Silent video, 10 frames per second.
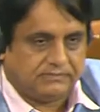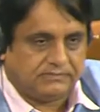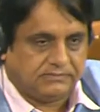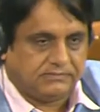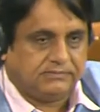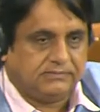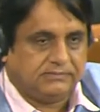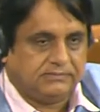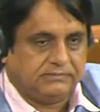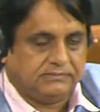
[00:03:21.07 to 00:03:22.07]

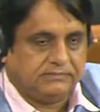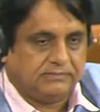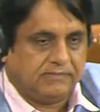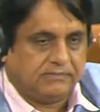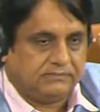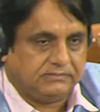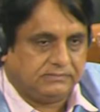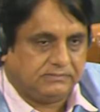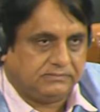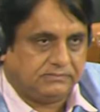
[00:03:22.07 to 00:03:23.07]

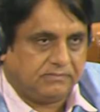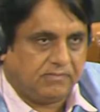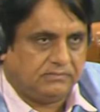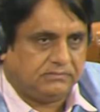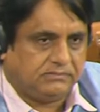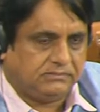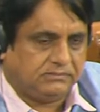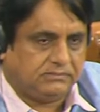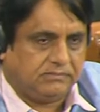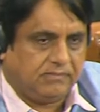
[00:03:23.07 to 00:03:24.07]

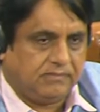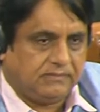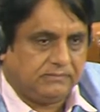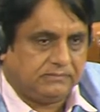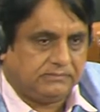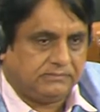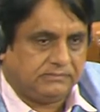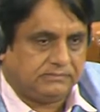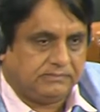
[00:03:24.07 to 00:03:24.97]
This person isn't speaking.